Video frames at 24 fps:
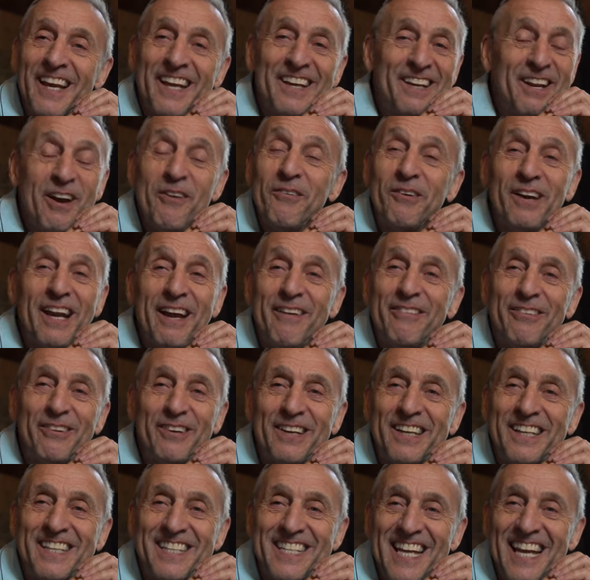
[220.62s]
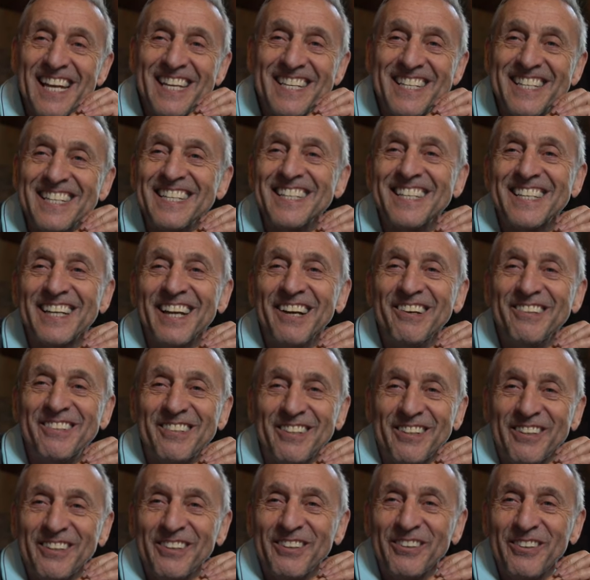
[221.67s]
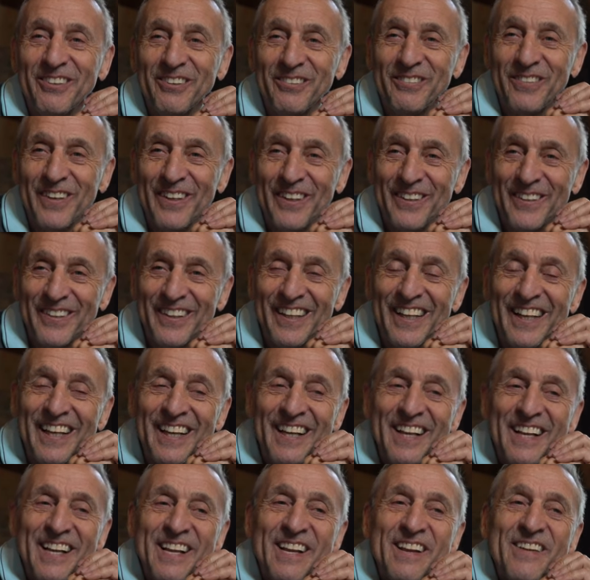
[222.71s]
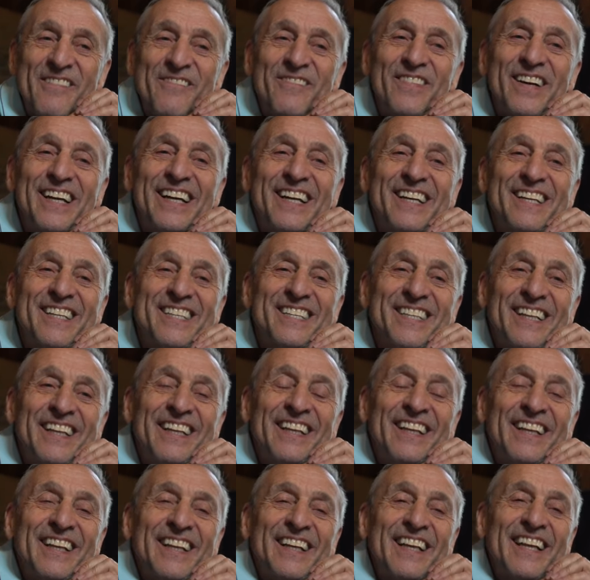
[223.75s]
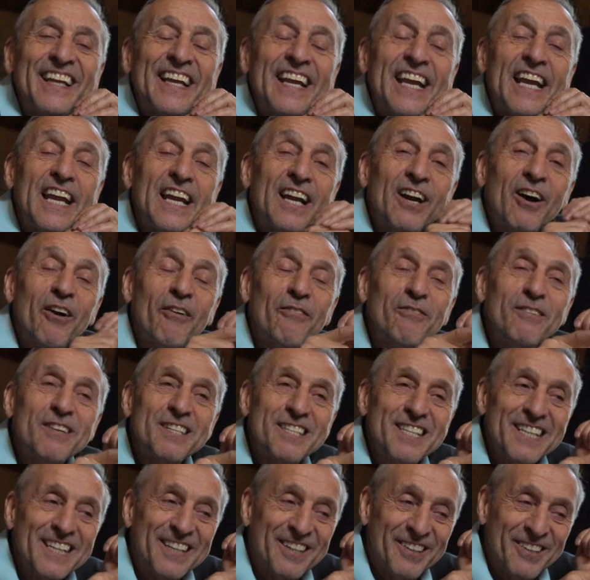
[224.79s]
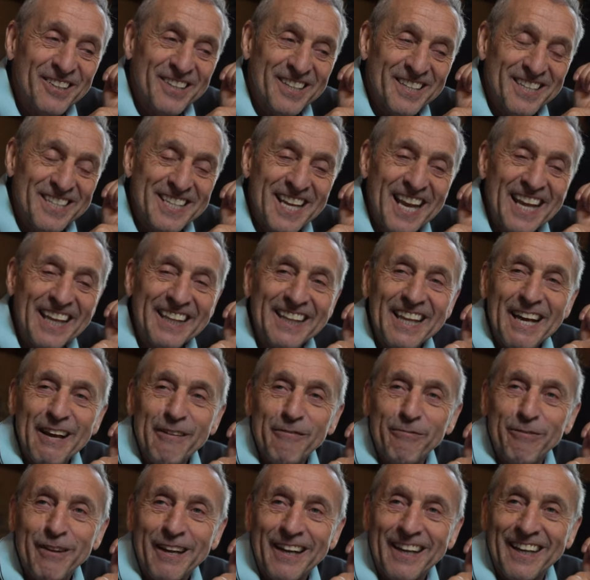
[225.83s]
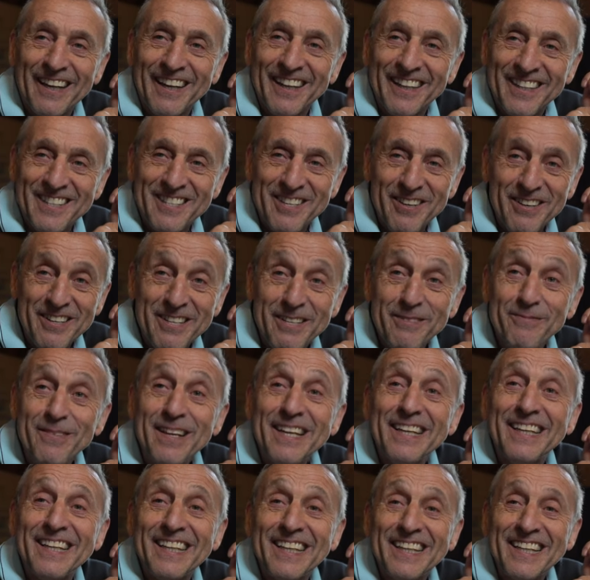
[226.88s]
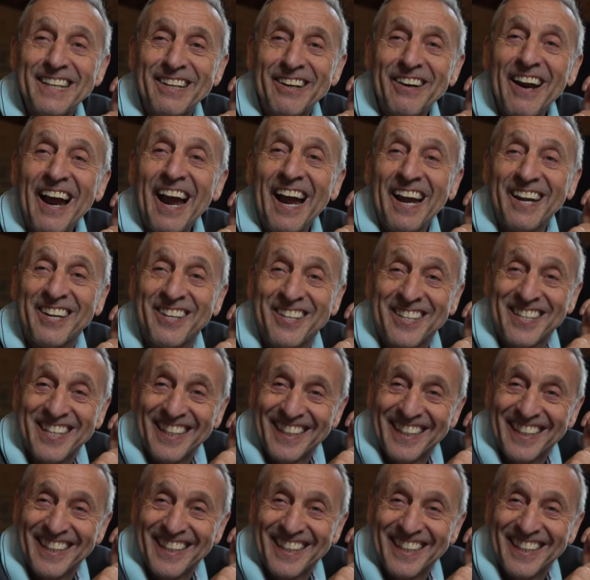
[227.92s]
no one ever intended it to go to the North Pole because it obviously couldn't take that figure, so it immediately crashed.